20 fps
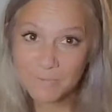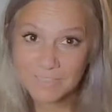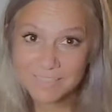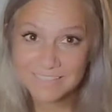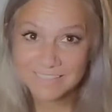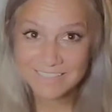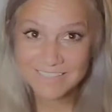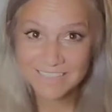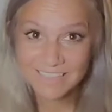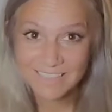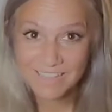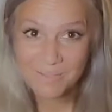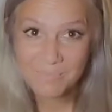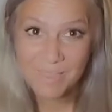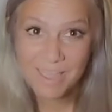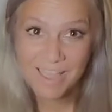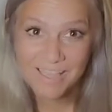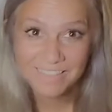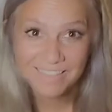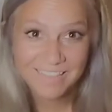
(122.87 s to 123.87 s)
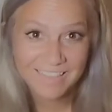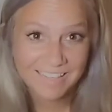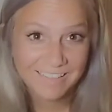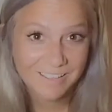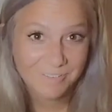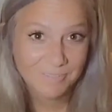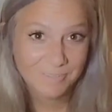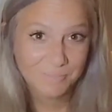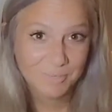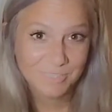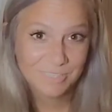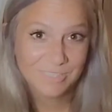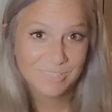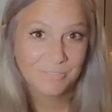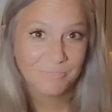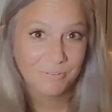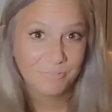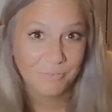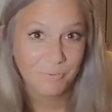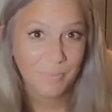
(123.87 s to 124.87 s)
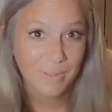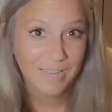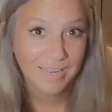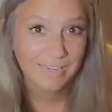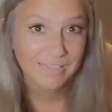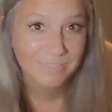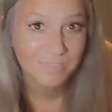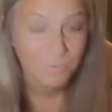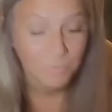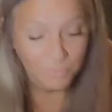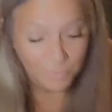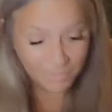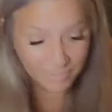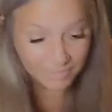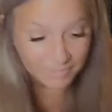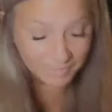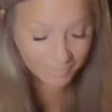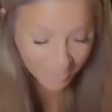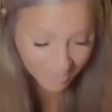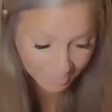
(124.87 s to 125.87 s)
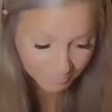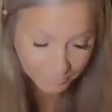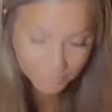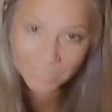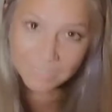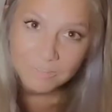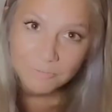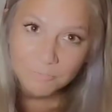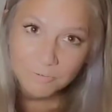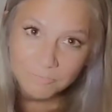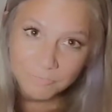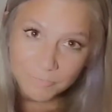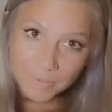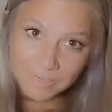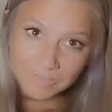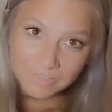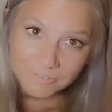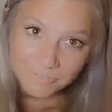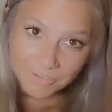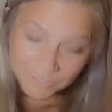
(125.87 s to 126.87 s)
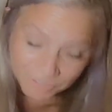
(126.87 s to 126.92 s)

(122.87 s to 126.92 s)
Fabulous is going to come out that I love as much as the Riverbend, or I will get the Riverbend